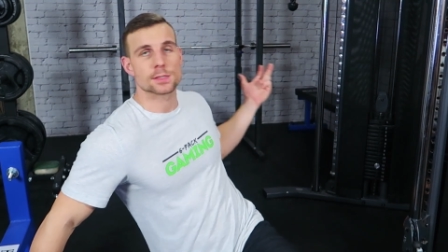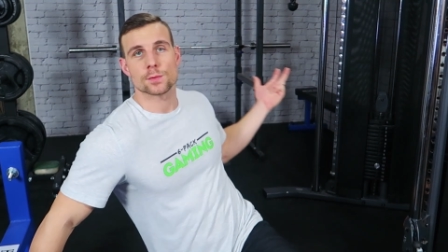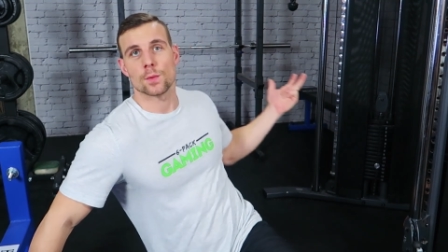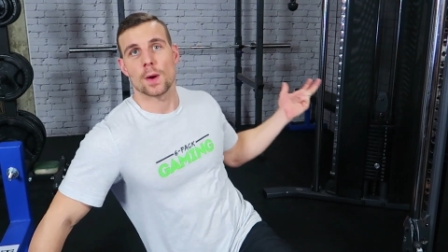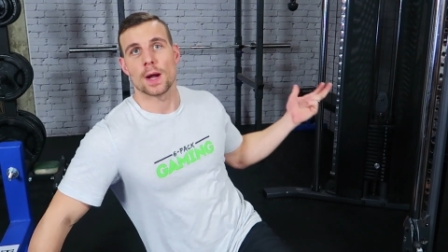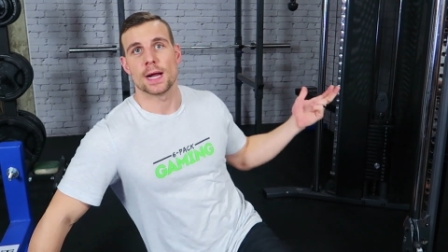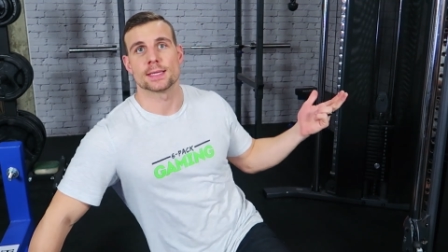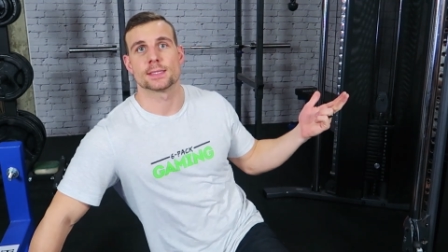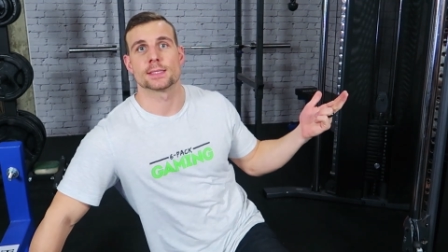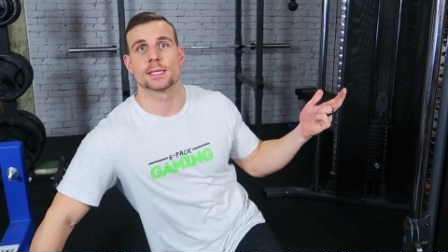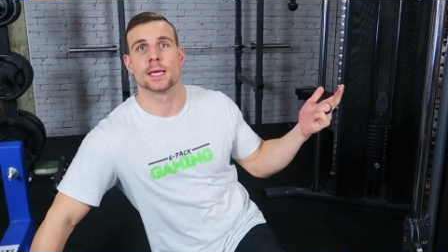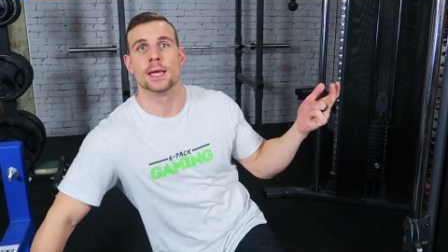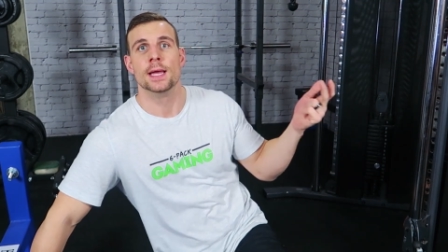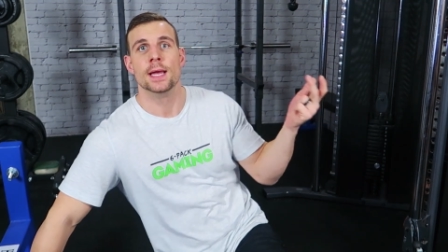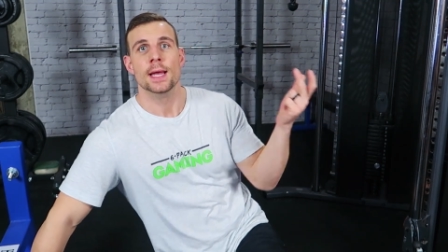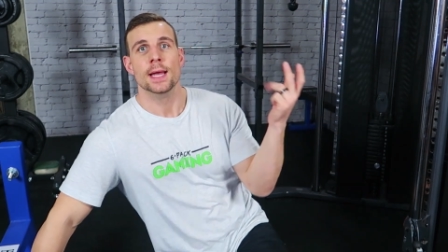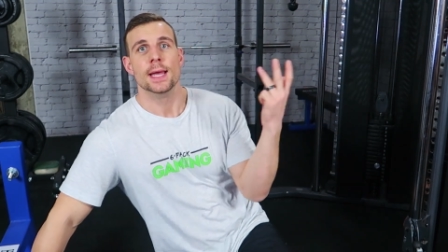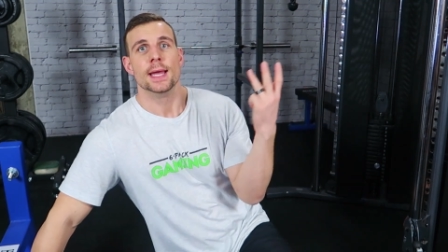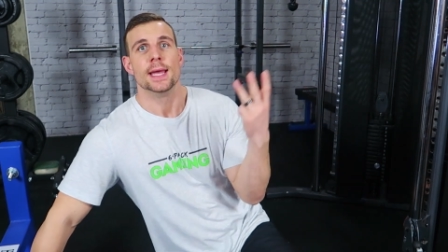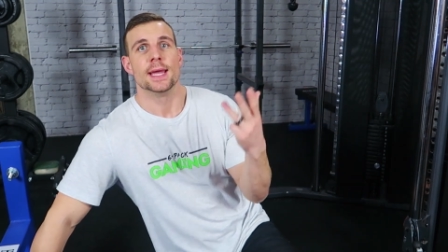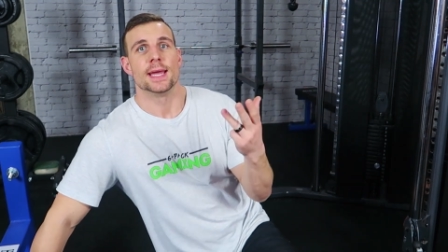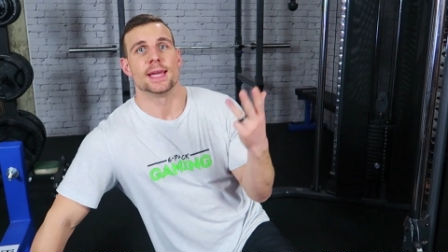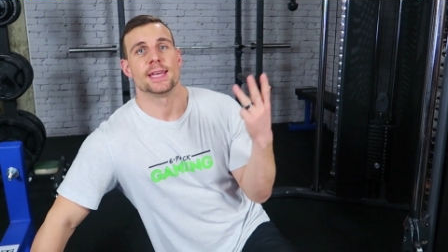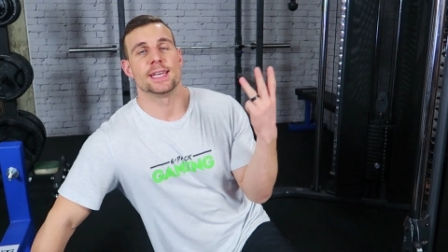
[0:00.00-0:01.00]
squats,
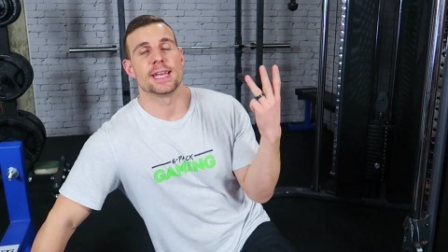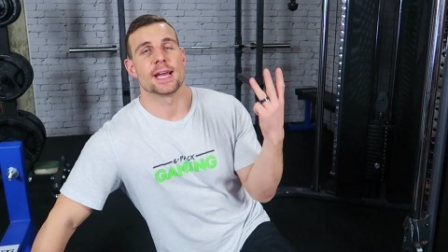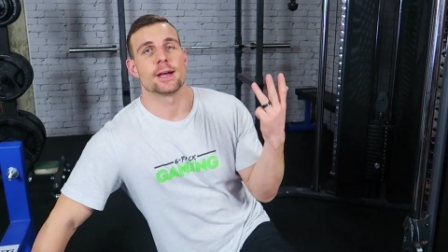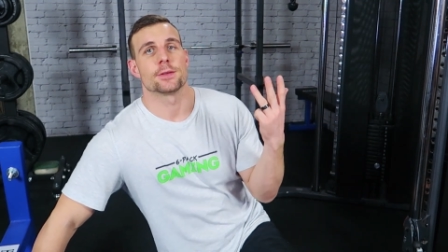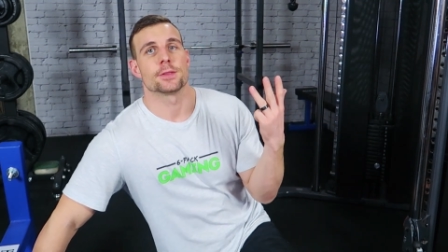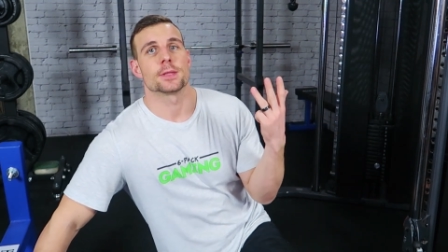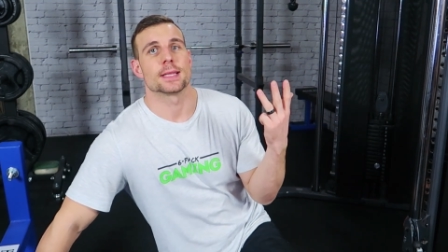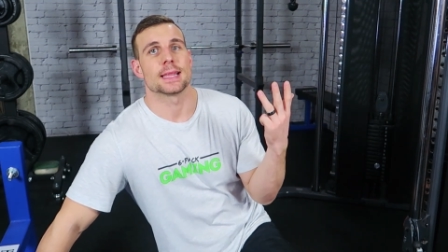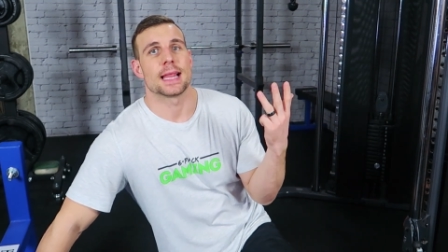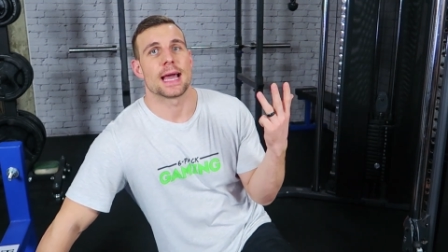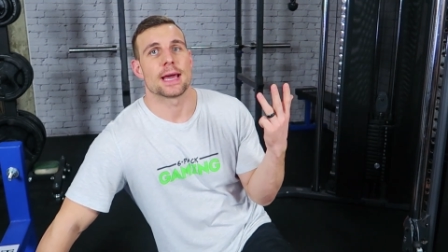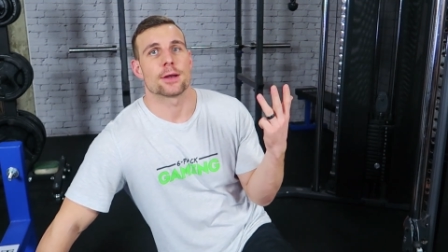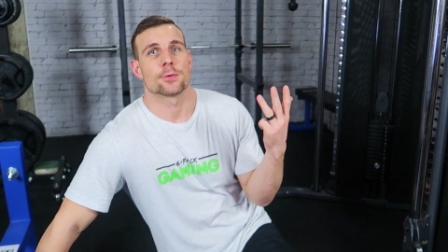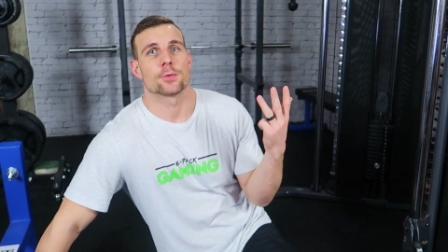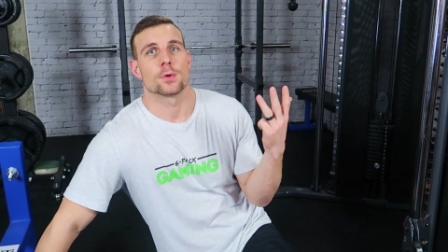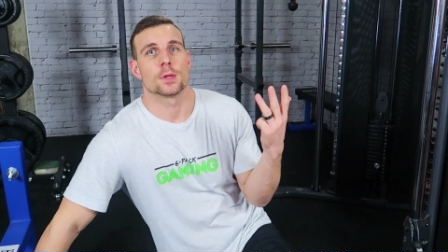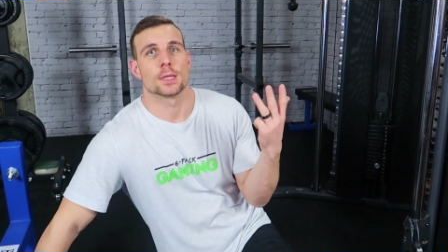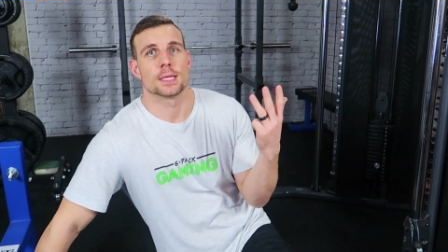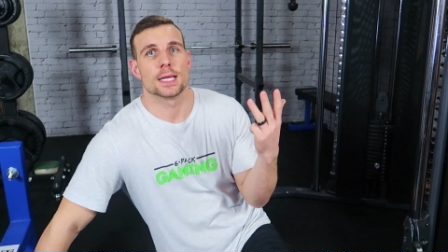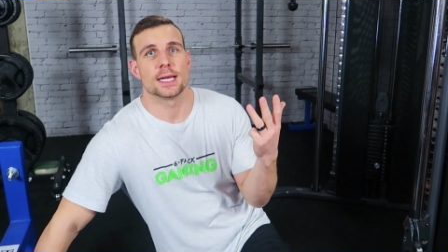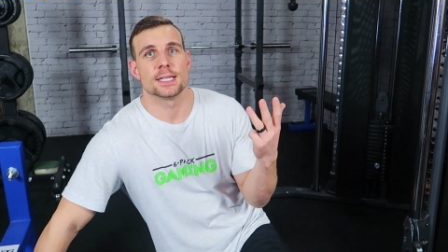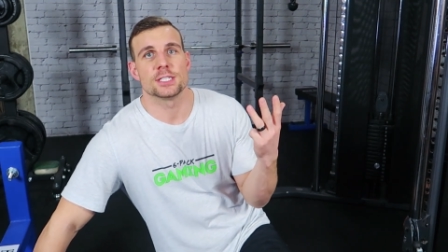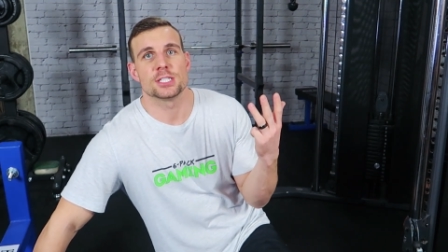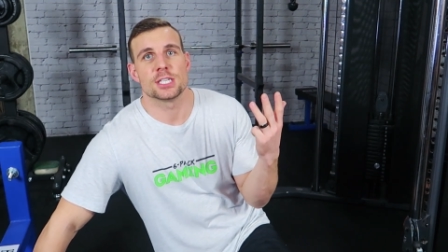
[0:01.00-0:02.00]
and now the
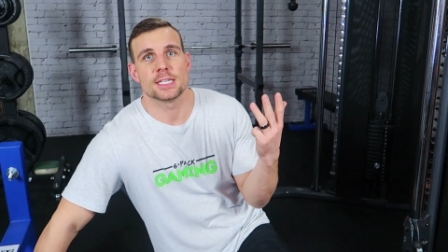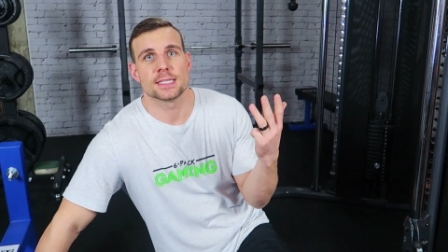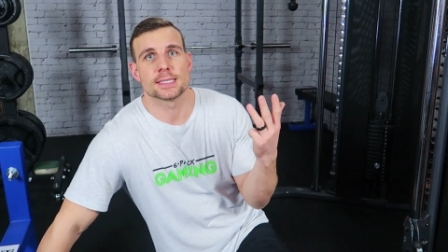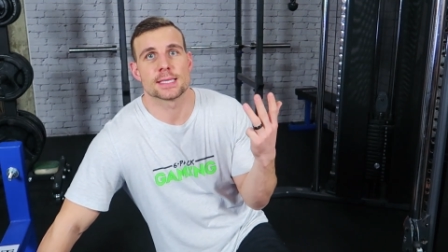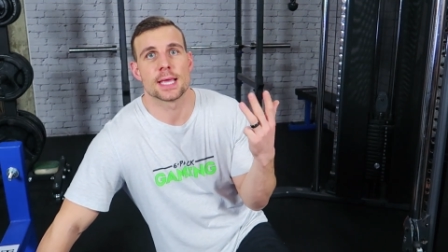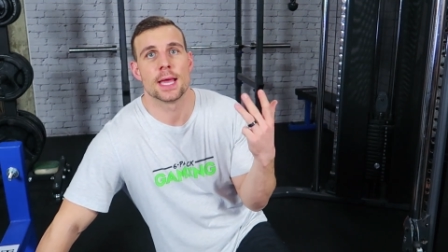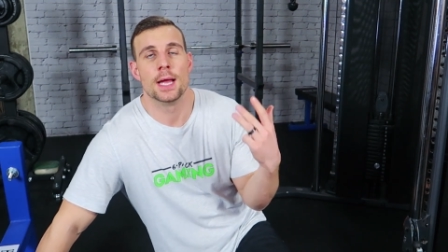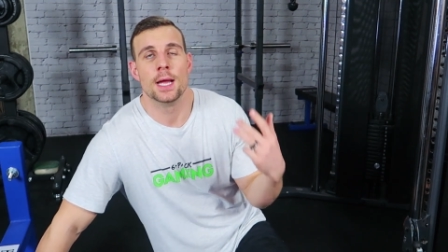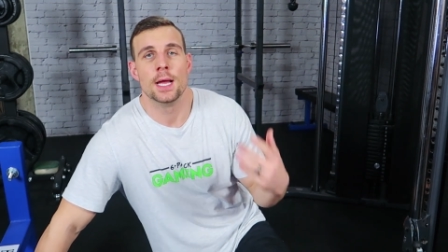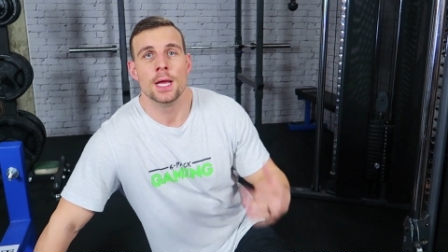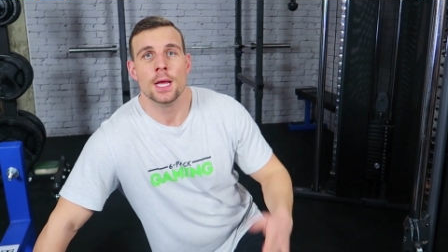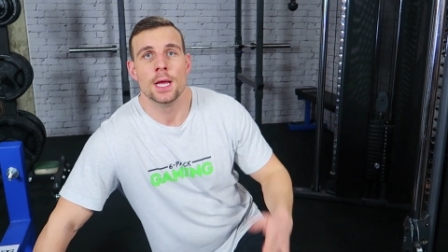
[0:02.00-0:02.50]
lateral lunges.